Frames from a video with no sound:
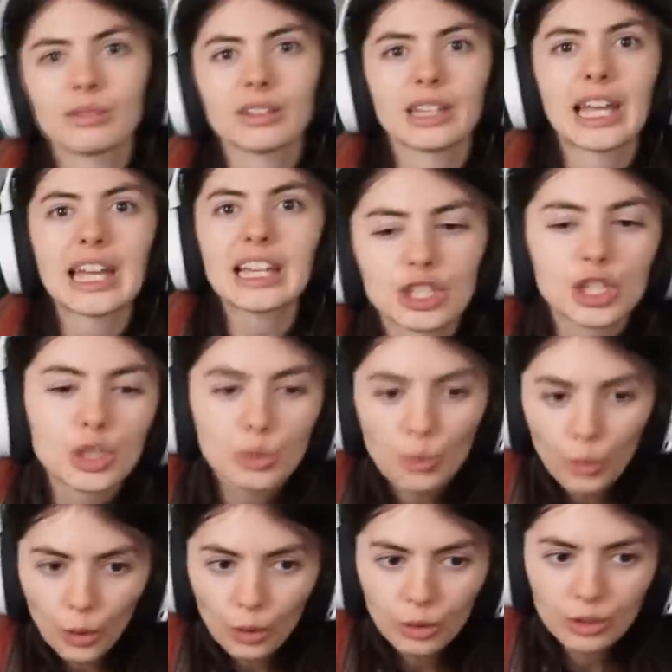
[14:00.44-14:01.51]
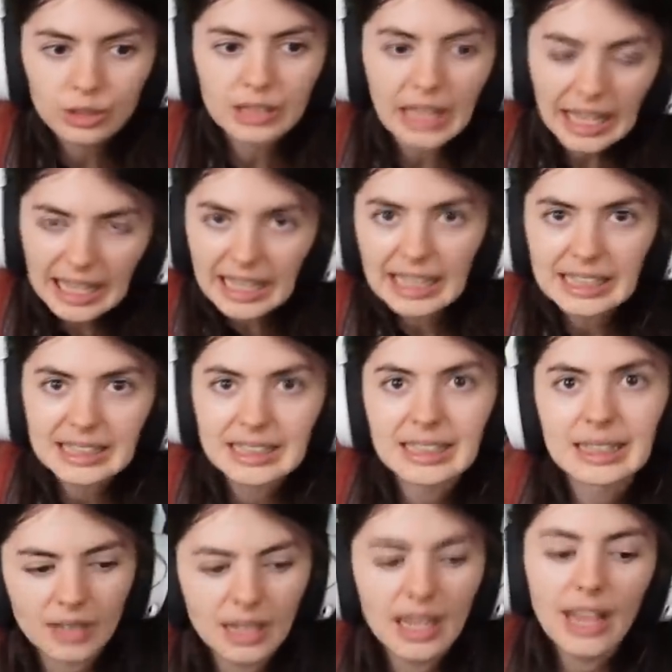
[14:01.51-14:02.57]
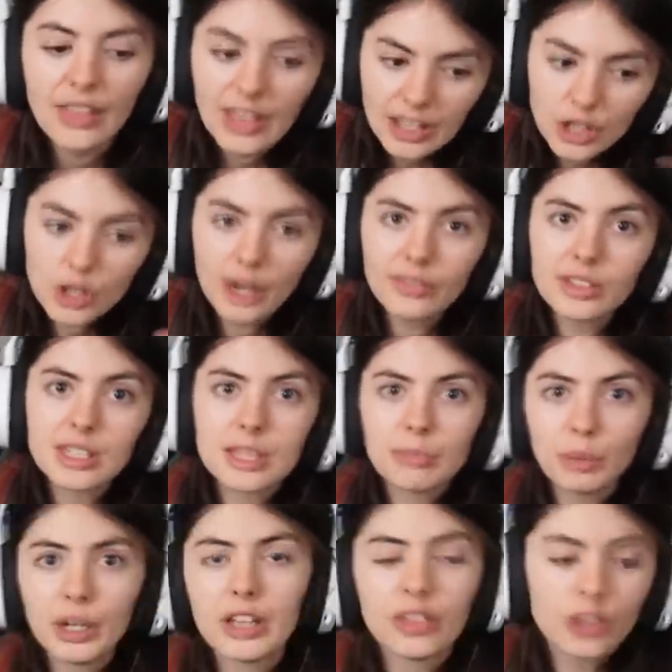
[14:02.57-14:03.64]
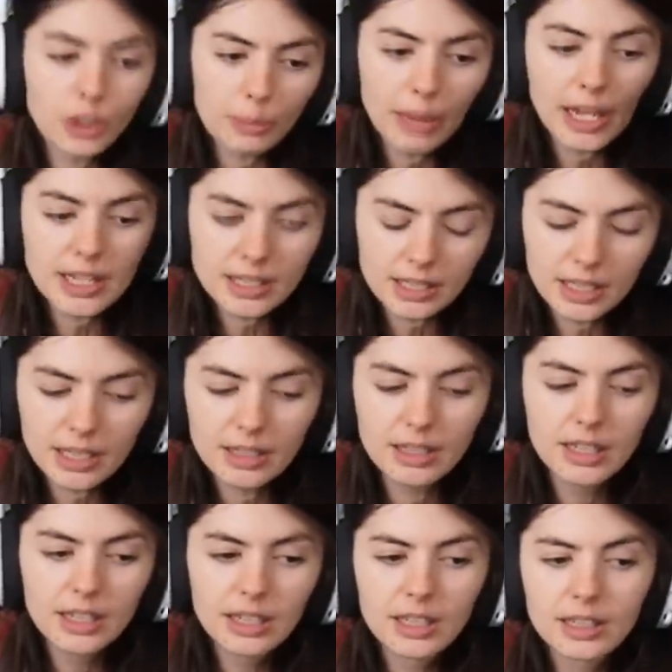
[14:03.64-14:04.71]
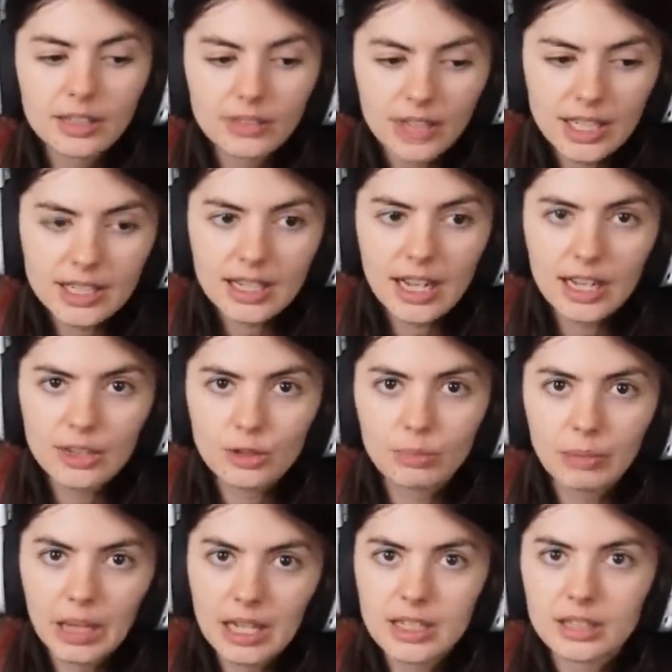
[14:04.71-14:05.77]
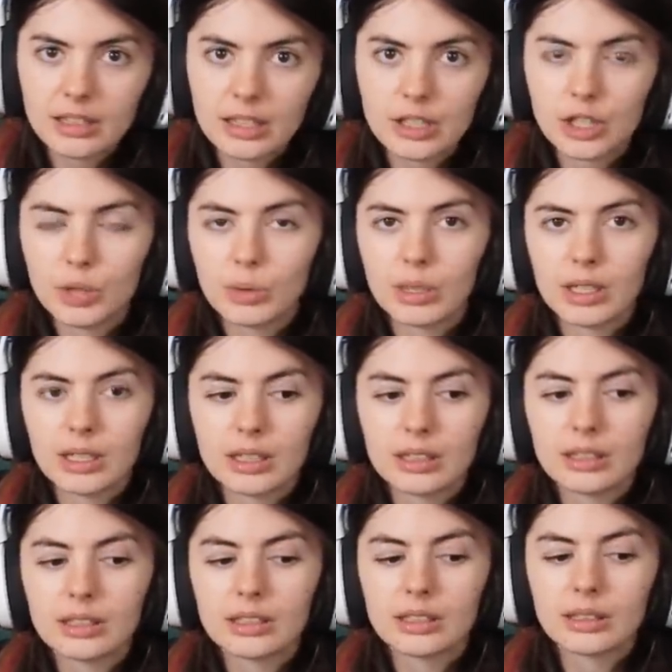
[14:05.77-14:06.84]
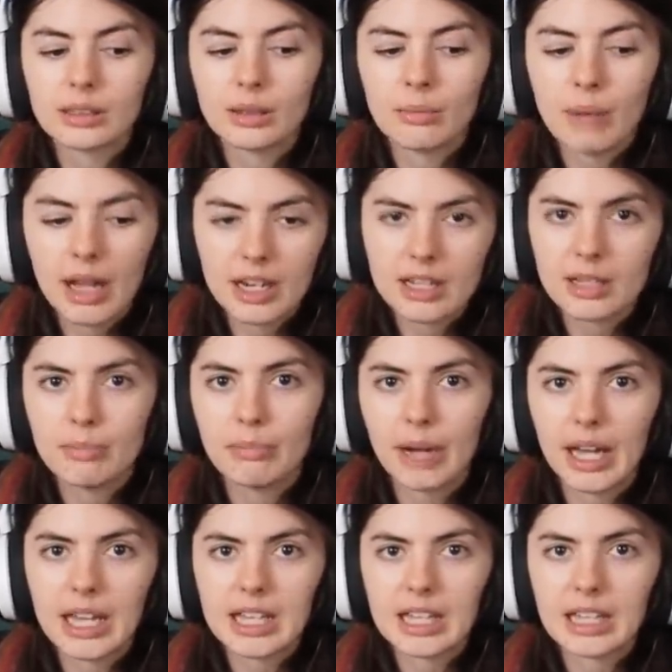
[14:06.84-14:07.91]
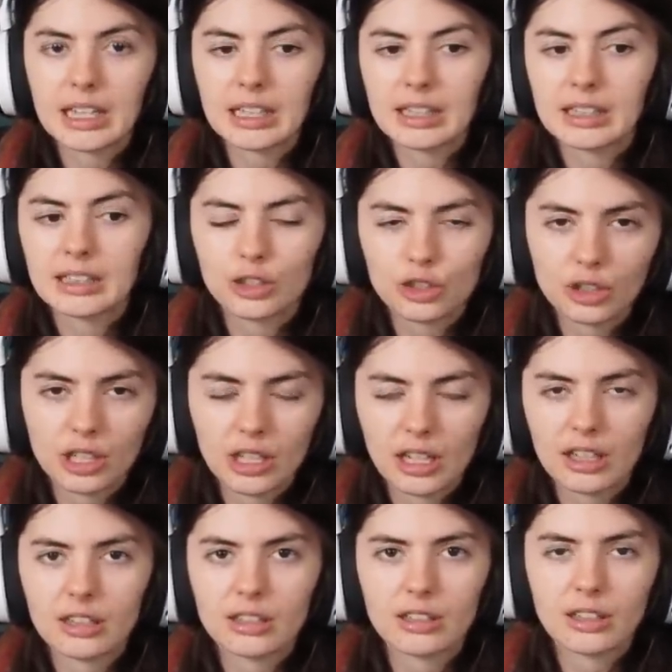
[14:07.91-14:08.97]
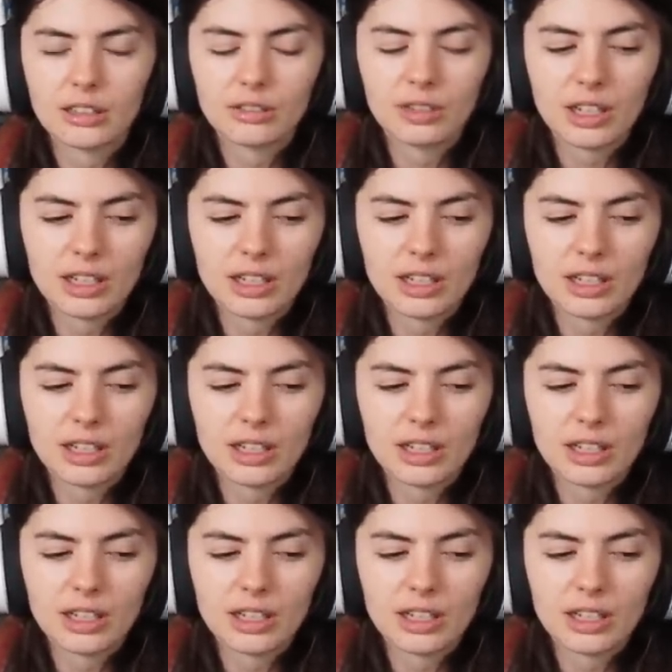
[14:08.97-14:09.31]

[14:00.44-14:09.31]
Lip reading: length to land. And then you have to sprint. These guys are basically doing, minus the biking, the triathlon right